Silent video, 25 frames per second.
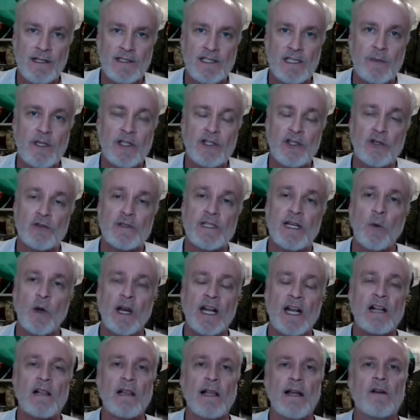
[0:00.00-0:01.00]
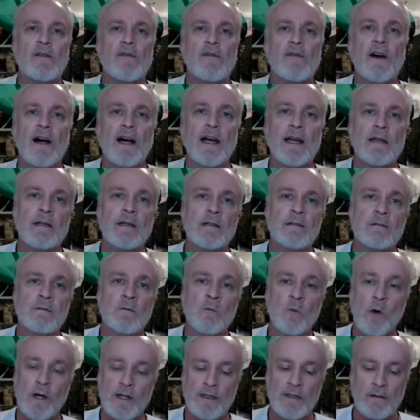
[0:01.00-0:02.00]
some issues. And I want to clarify
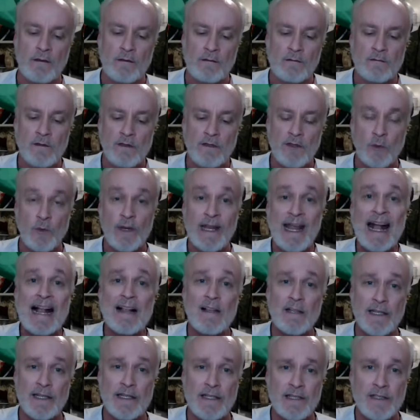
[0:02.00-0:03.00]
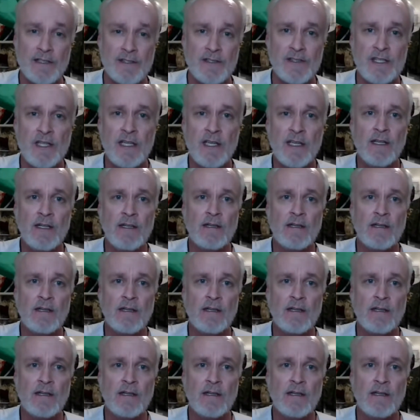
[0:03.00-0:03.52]
what the reality is